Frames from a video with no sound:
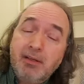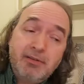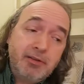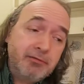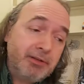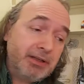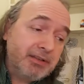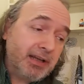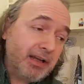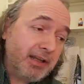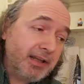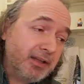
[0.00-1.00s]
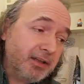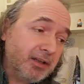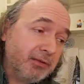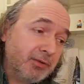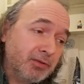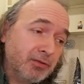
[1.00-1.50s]
It's a retelling
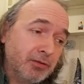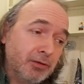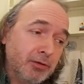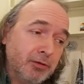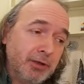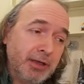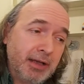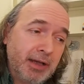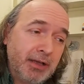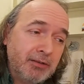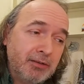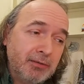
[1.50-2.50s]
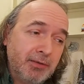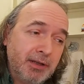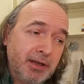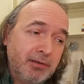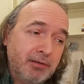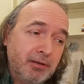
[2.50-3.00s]
of a story out of the
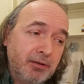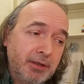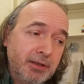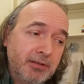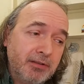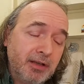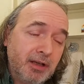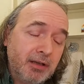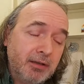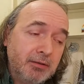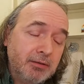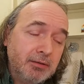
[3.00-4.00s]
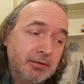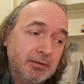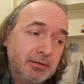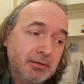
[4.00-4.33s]
Arthurian cycle